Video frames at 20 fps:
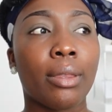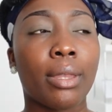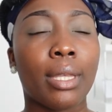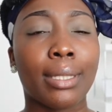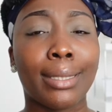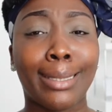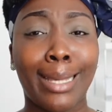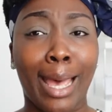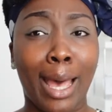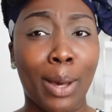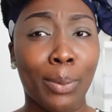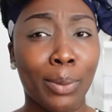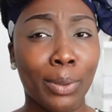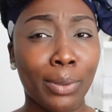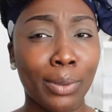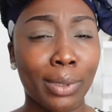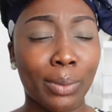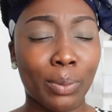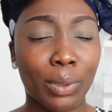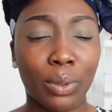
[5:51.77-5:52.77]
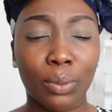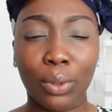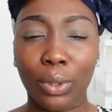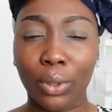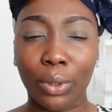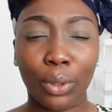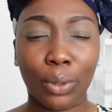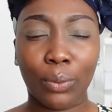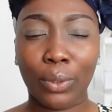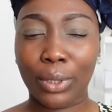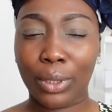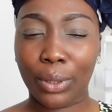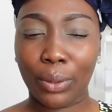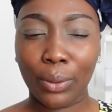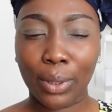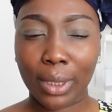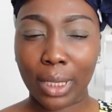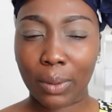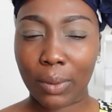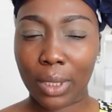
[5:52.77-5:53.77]
the towels, which we're not going to
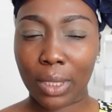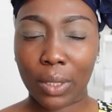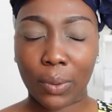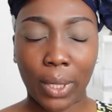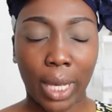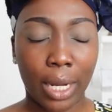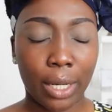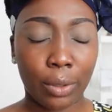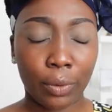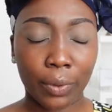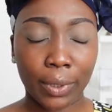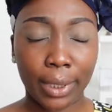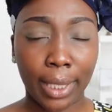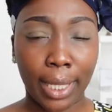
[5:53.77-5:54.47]
use anyways because we had our own